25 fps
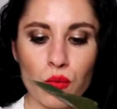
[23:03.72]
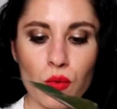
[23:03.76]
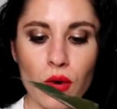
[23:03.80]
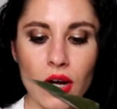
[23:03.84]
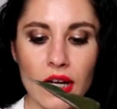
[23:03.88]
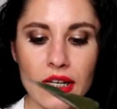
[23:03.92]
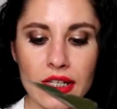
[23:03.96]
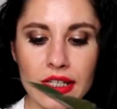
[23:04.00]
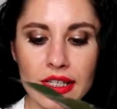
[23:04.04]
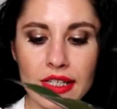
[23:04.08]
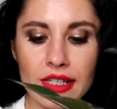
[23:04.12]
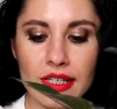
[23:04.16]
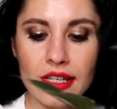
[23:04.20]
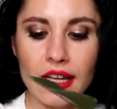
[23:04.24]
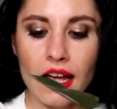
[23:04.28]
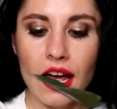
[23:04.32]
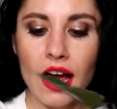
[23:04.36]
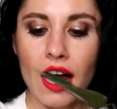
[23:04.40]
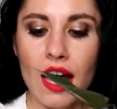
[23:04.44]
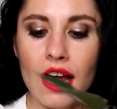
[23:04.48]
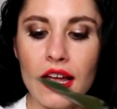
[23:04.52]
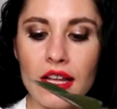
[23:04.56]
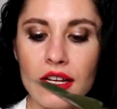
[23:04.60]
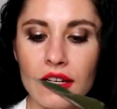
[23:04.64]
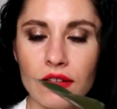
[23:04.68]
one
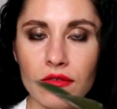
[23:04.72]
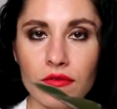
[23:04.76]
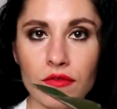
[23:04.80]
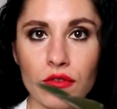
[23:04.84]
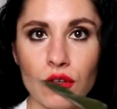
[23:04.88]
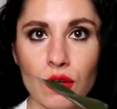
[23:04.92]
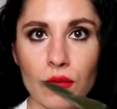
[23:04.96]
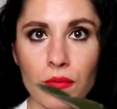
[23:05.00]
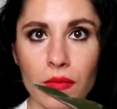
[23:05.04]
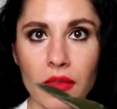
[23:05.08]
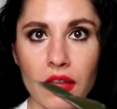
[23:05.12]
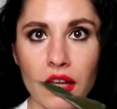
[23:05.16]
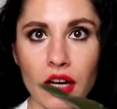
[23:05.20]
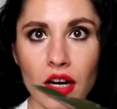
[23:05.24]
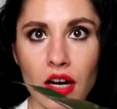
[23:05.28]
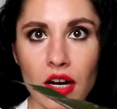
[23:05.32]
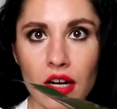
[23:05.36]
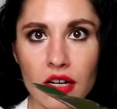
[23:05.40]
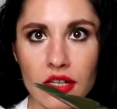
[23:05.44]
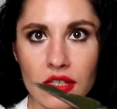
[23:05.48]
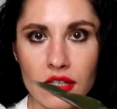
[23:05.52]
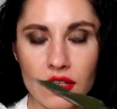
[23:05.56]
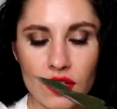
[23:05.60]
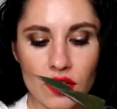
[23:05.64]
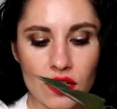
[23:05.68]
side and from the
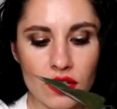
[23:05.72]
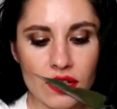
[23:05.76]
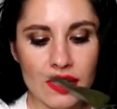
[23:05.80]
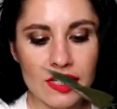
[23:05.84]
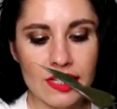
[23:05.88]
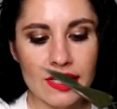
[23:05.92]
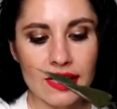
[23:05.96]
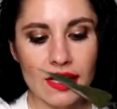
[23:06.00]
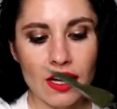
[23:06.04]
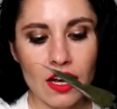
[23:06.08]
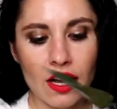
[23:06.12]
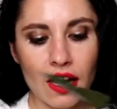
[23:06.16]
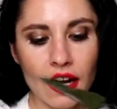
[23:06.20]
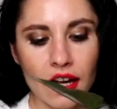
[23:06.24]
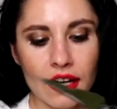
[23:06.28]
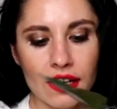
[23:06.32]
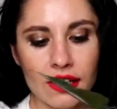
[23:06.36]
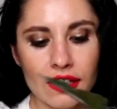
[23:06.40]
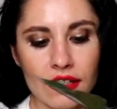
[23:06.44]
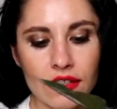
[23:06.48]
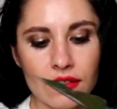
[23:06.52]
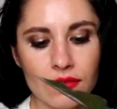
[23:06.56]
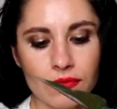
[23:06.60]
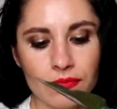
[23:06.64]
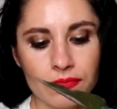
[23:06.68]
other
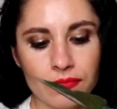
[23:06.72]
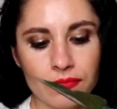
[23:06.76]
side.